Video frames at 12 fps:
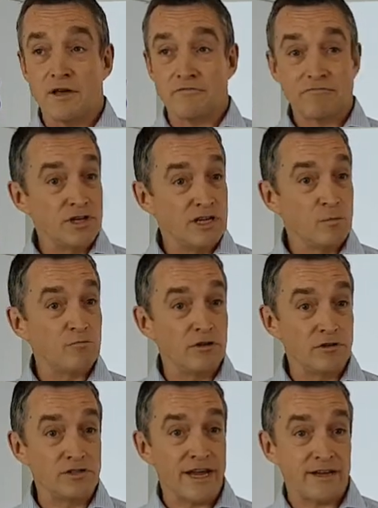of running a
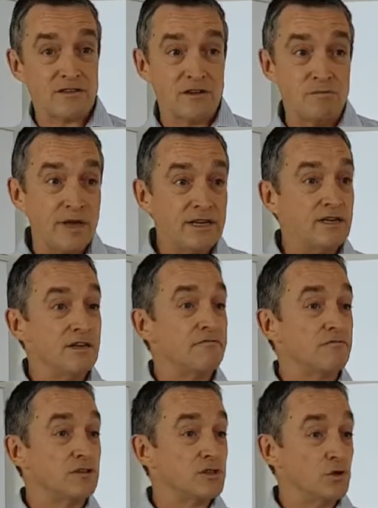project and many
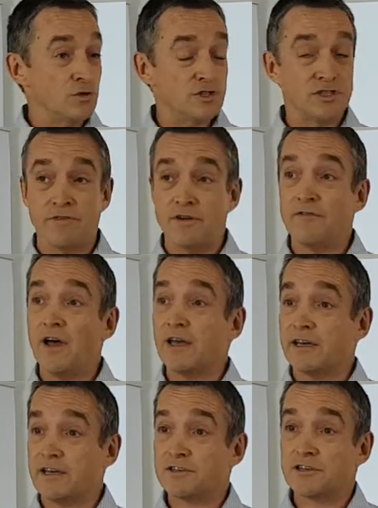different sources of
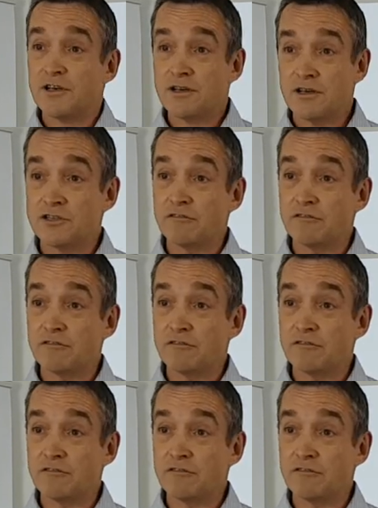advice